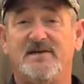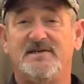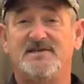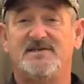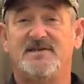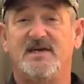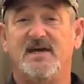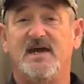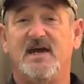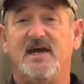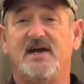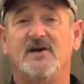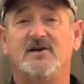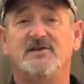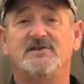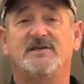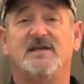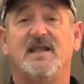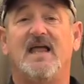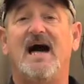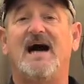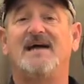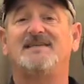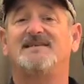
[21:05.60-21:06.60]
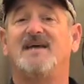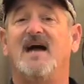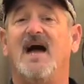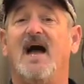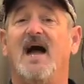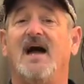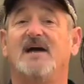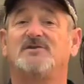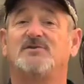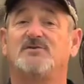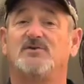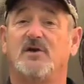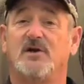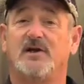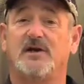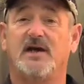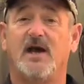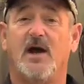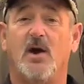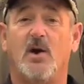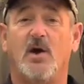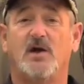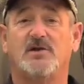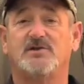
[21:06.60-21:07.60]
his ears, lots of extra
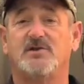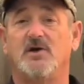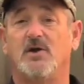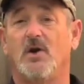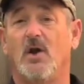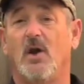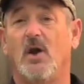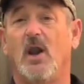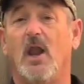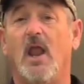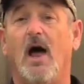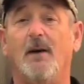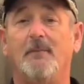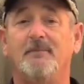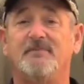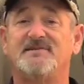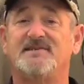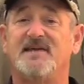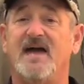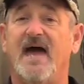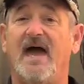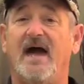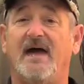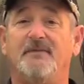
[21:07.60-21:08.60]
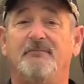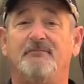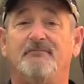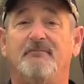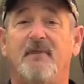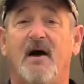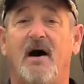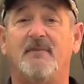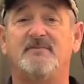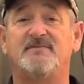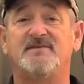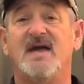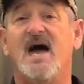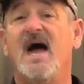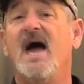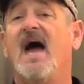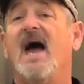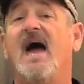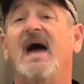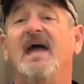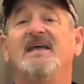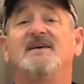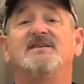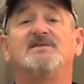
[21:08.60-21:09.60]
character, lumps and bumps,
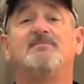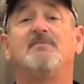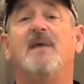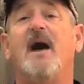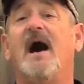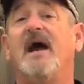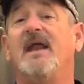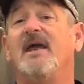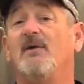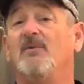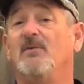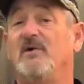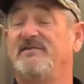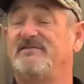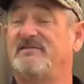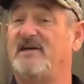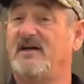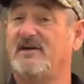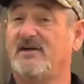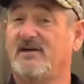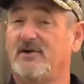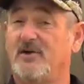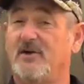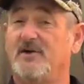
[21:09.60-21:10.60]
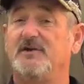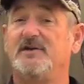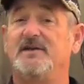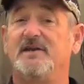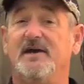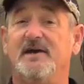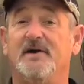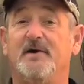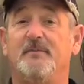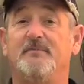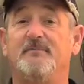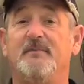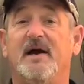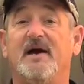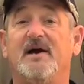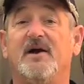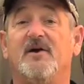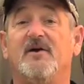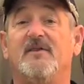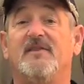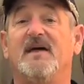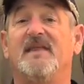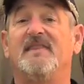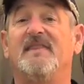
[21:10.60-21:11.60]
and his body was a good deal
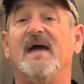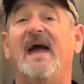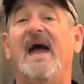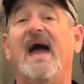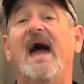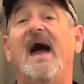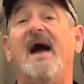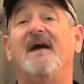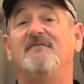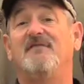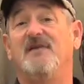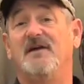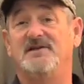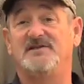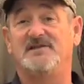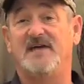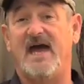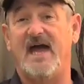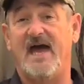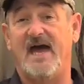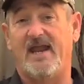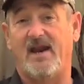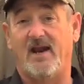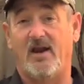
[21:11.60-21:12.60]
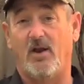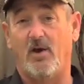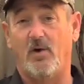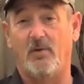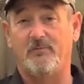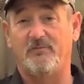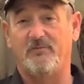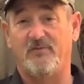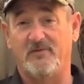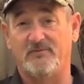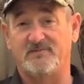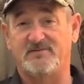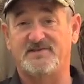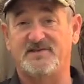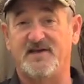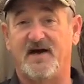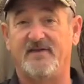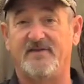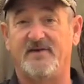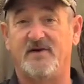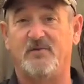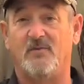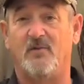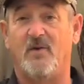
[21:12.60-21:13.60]
bigger than the average antelope from
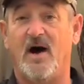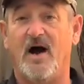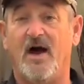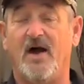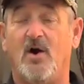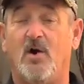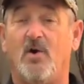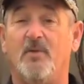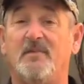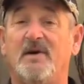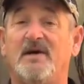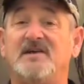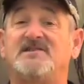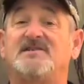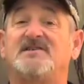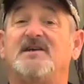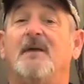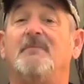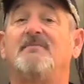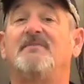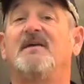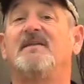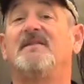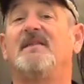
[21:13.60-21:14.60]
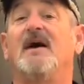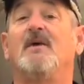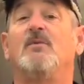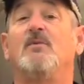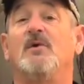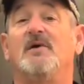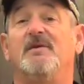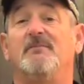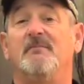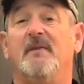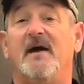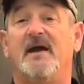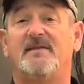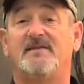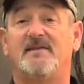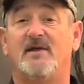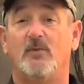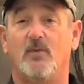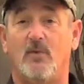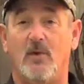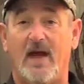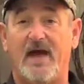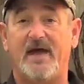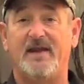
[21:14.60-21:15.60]
southern Wyoming, something that would make
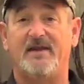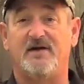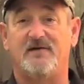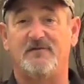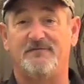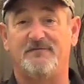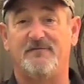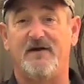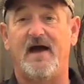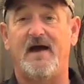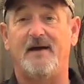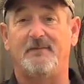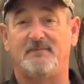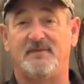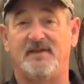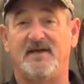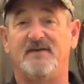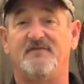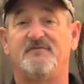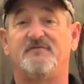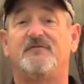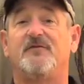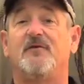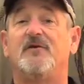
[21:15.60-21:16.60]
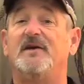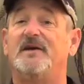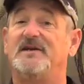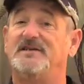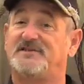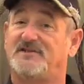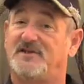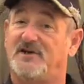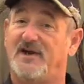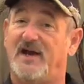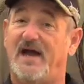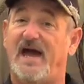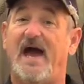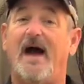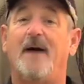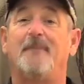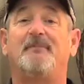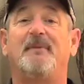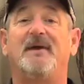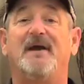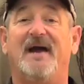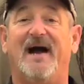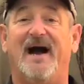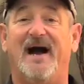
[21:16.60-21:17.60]
the Randall family freezer
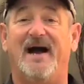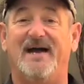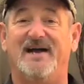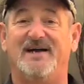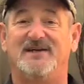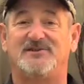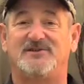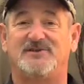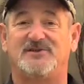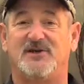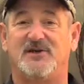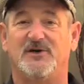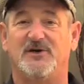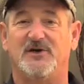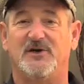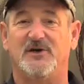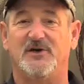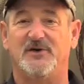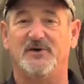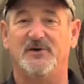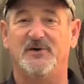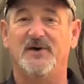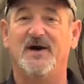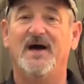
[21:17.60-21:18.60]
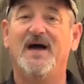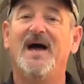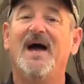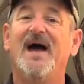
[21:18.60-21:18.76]
happy, I assure you.